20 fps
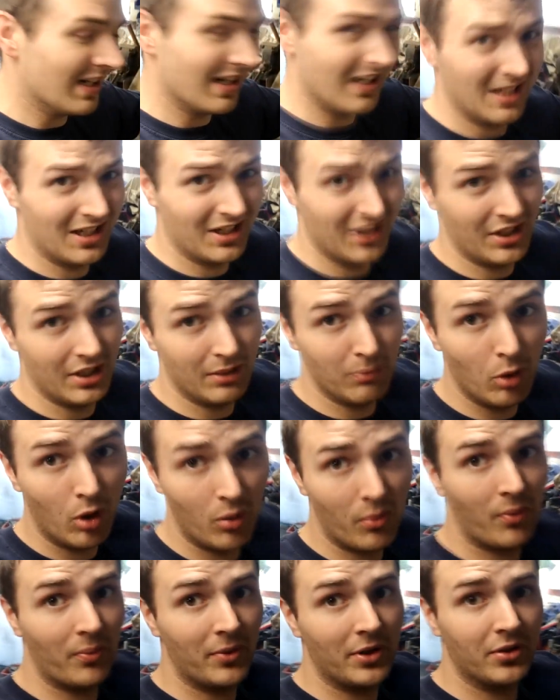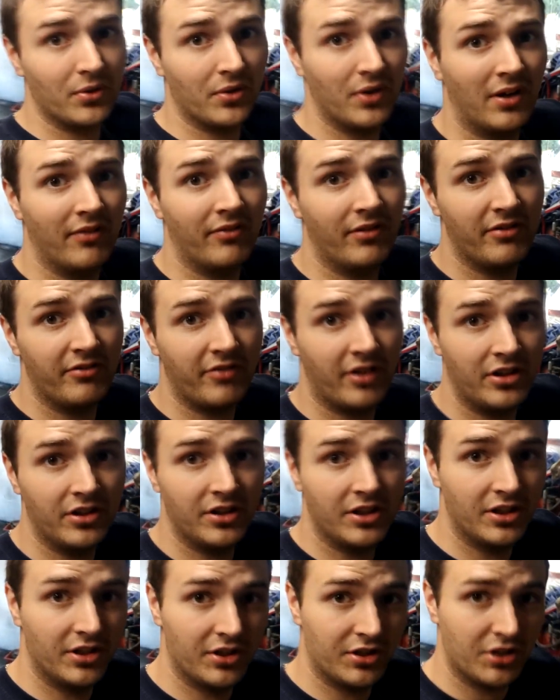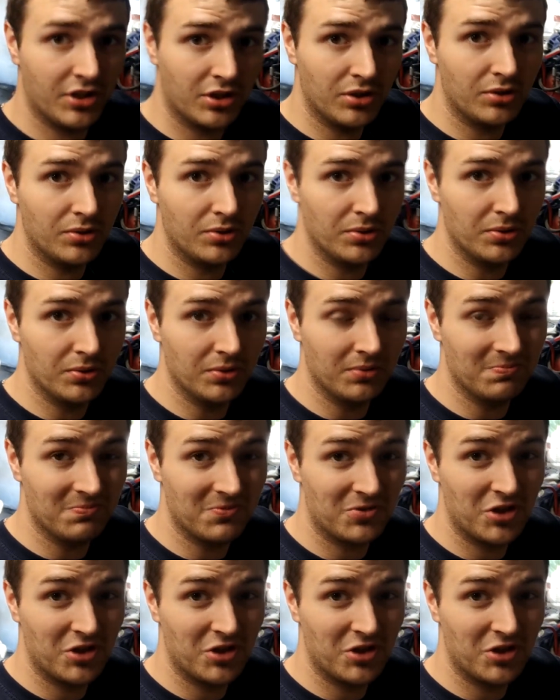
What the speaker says: and at the moment we don't have the funding to